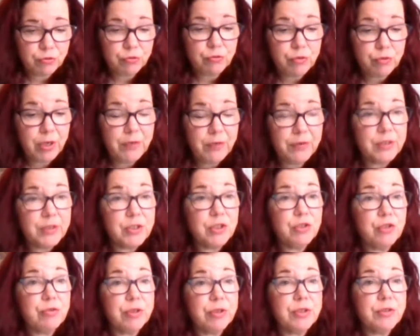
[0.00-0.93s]
cravings and
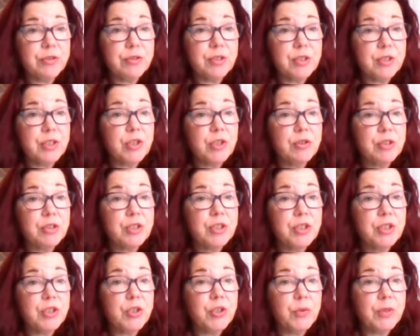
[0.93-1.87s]
triggers, and so it's good
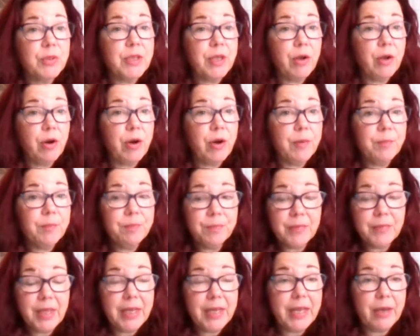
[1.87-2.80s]
to know what they are
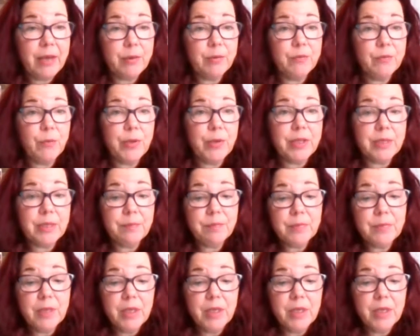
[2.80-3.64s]
and how to avoid them.